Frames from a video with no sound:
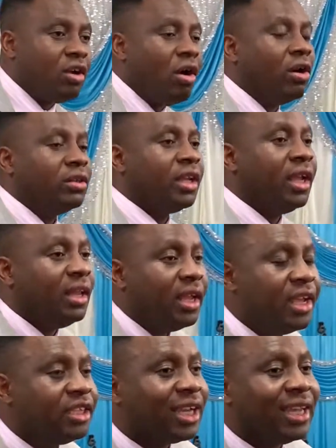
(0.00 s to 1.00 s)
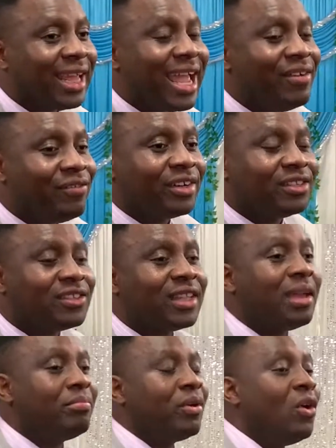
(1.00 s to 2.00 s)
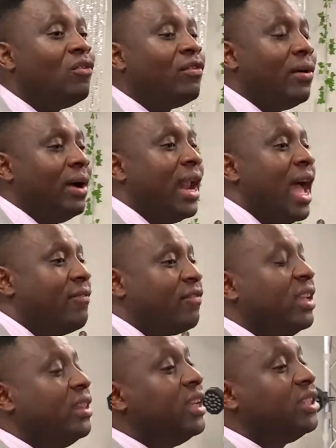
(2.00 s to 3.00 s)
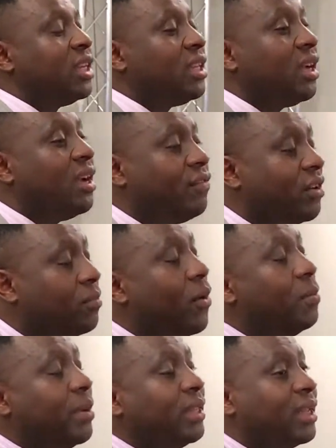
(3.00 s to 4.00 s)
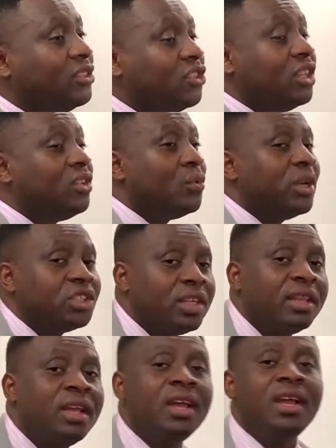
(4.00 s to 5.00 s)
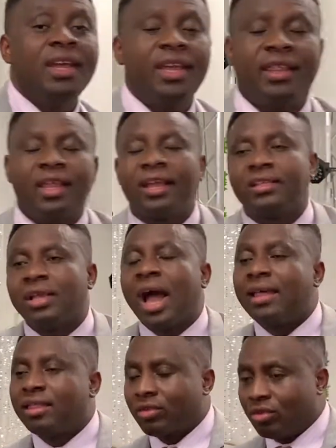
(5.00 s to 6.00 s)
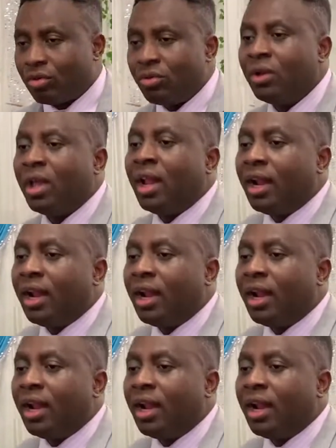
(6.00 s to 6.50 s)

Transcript: God in each and every step of our life, in each and every moment and situation He takes us through.